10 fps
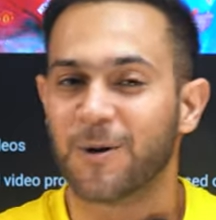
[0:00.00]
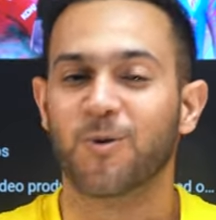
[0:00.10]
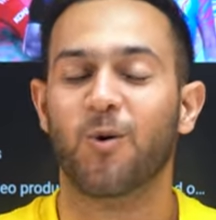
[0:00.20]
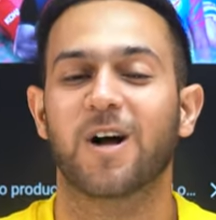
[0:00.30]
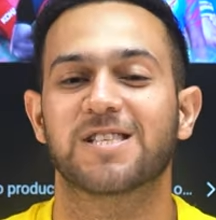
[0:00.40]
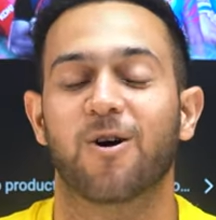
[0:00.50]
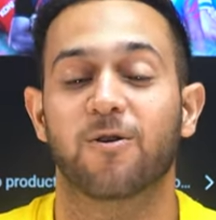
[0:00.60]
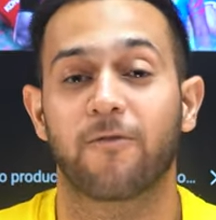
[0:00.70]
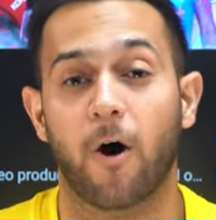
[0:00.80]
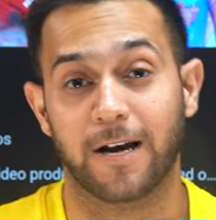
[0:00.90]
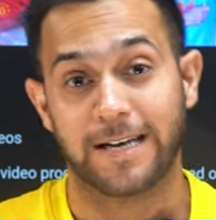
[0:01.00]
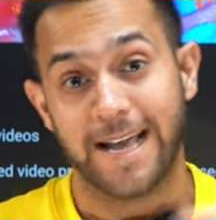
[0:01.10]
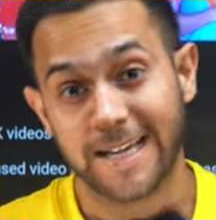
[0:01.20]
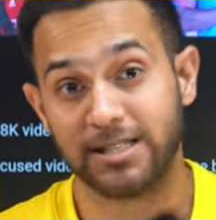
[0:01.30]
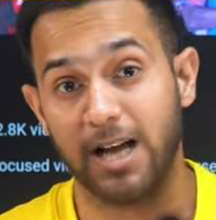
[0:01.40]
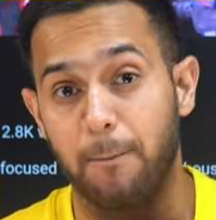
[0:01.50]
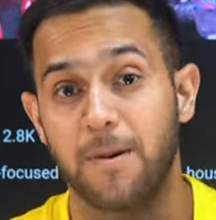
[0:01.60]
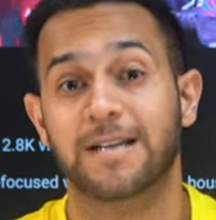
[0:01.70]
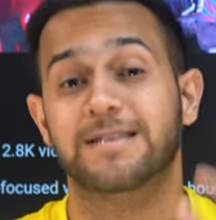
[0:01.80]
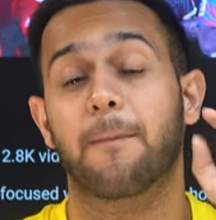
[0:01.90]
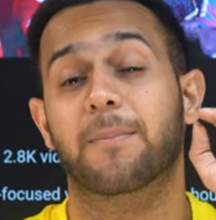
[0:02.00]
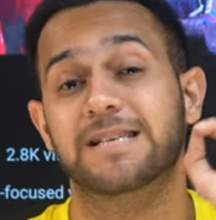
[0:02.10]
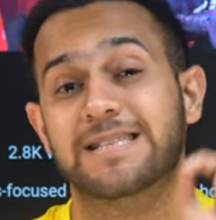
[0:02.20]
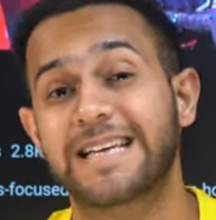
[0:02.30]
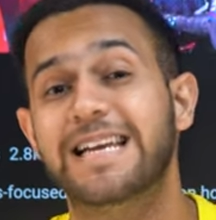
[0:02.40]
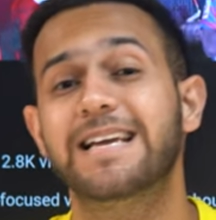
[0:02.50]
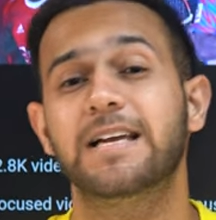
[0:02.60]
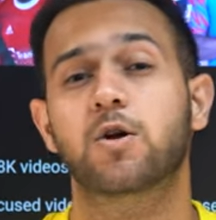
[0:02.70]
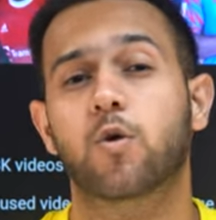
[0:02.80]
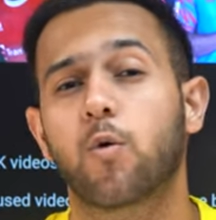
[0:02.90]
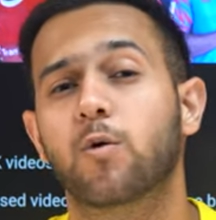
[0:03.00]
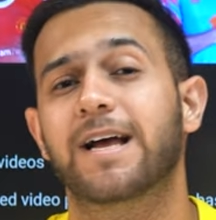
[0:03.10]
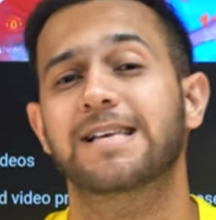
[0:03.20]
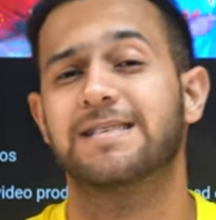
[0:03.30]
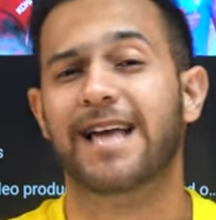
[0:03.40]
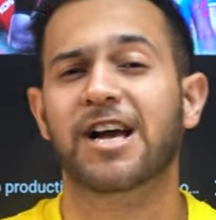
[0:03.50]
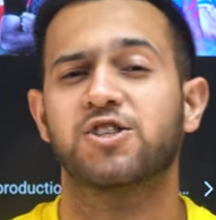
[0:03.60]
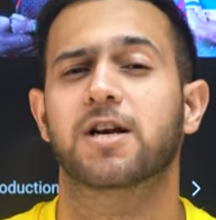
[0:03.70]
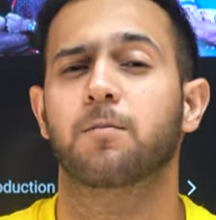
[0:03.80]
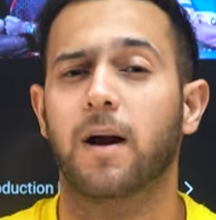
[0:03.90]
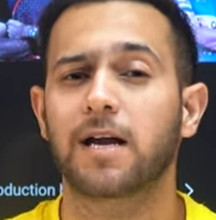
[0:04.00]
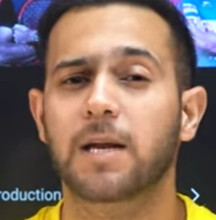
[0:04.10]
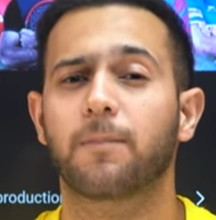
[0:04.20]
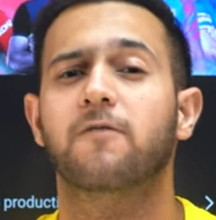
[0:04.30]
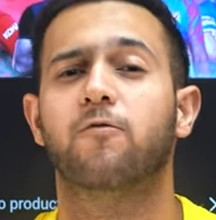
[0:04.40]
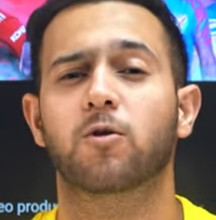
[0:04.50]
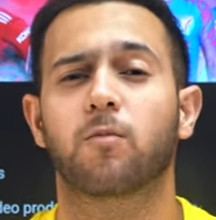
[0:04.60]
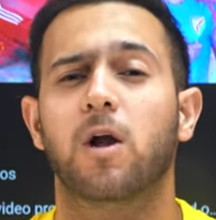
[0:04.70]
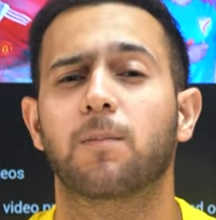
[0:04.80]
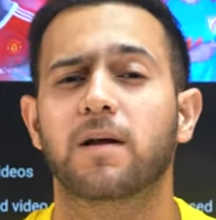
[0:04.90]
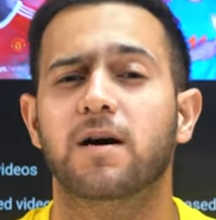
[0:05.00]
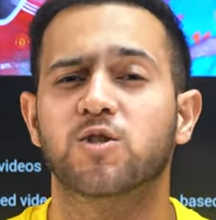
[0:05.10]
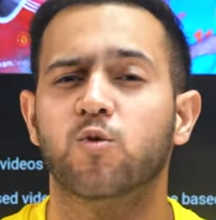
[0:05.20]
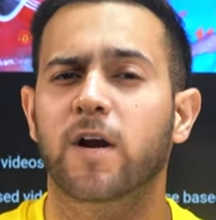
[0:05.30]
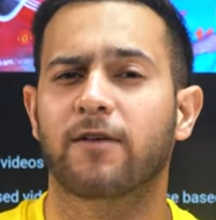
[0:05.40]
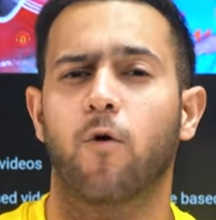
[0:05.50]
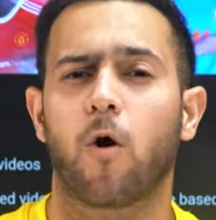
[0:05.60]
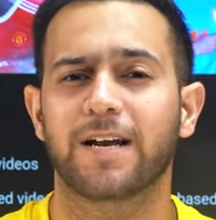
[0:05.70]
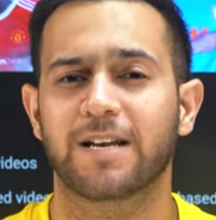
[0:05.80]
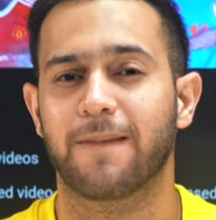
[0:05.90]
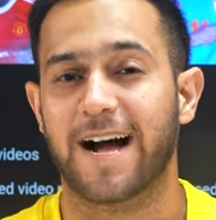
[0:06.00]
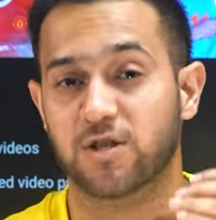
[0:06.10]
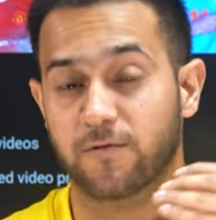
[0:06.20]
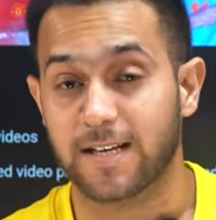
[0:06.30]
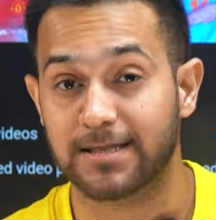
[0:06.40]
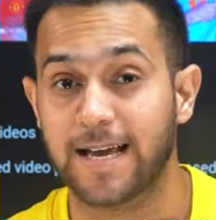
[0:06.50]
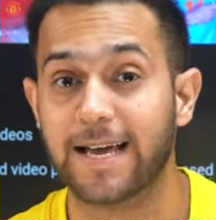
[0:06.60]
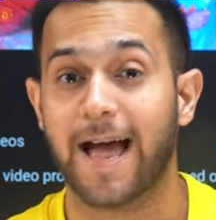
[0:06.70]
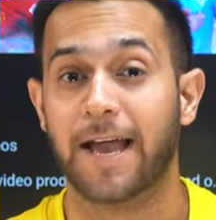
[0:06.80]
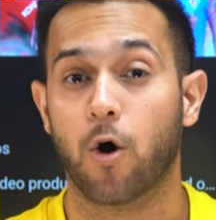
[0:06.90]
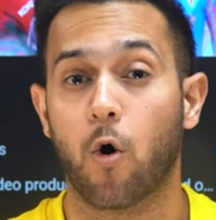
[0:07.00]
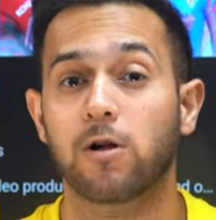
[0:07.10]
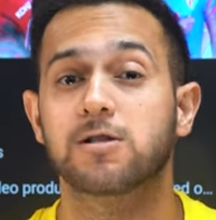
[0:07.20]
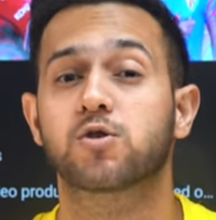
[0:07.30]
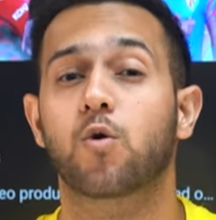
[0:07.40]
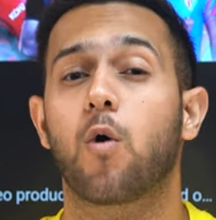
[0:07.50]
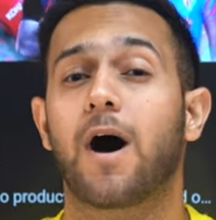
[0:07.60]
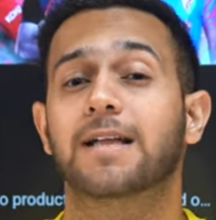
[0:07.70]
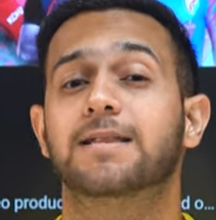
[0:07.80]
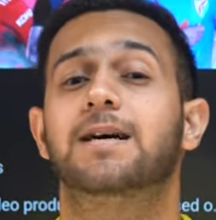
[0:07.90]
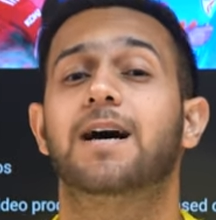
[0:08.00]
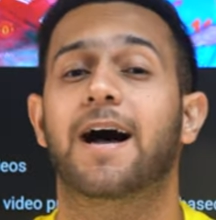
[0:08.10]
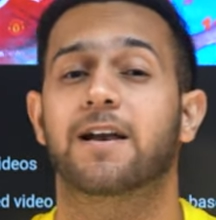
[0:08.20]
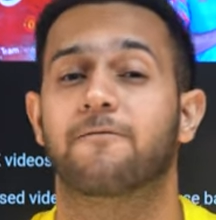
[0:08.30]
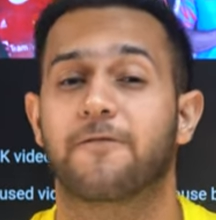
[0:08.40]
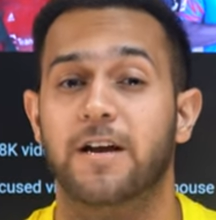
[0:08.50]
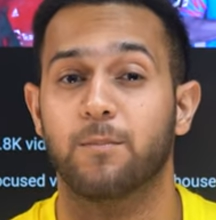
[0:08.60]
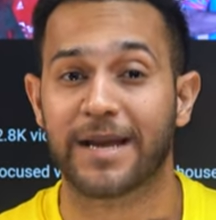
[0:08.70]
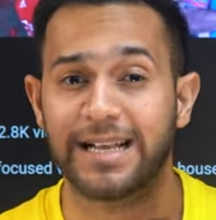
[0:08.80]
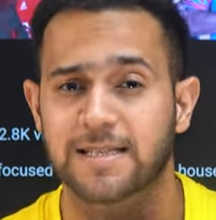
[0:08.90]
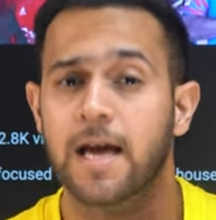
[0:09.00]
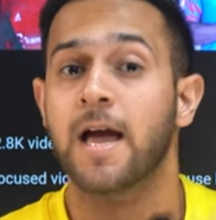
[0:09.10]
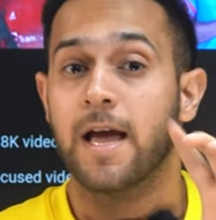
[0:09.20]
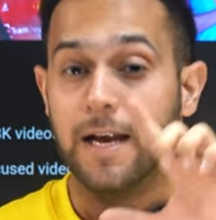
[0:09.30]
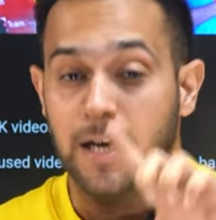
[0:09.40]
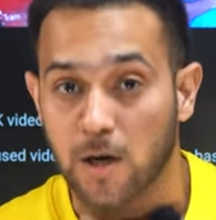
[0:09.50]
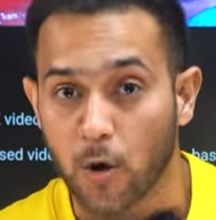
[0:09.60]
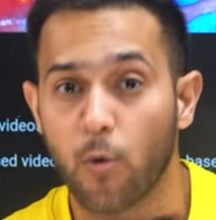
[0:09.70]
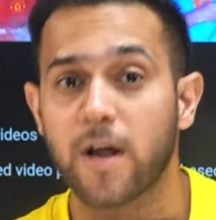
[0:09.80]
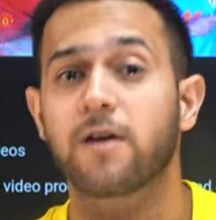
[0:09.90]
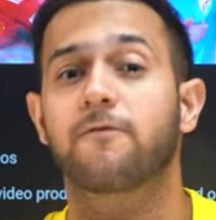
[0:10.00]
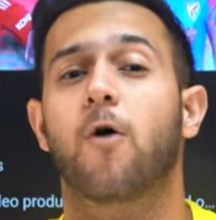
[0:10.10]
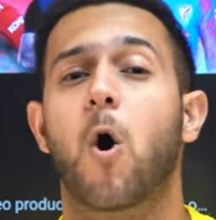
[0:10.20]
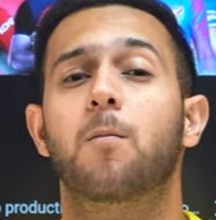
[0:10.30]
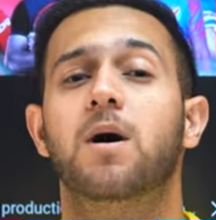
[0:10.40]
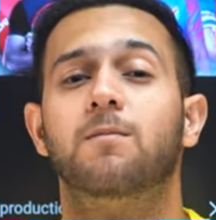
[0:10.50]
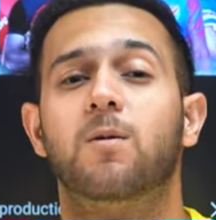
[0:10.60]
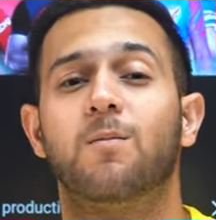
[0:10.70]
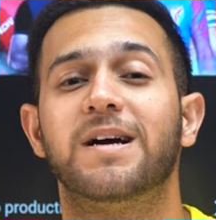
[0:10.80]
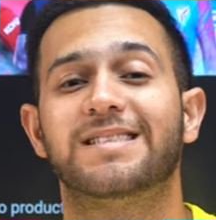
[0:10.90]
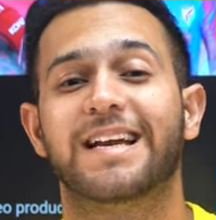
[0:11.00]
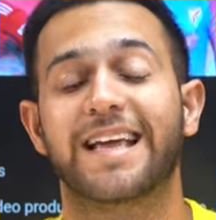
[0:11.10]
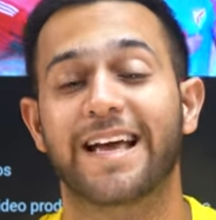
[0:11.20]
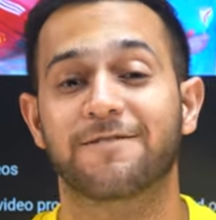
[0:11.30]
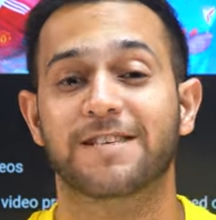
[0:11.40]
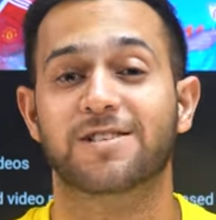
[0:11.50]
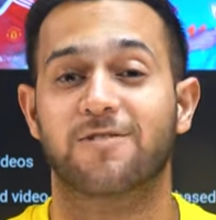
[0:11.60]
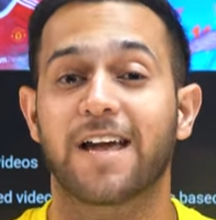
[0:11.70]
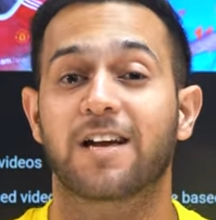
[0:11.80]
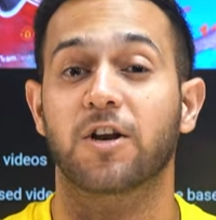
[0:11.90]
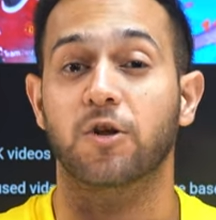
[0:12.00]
to watch out for. Next up, the Brazilian court has sanctioned multiple football players who were involved in match fixing and also other unfair means, including former Mumbai City FC striker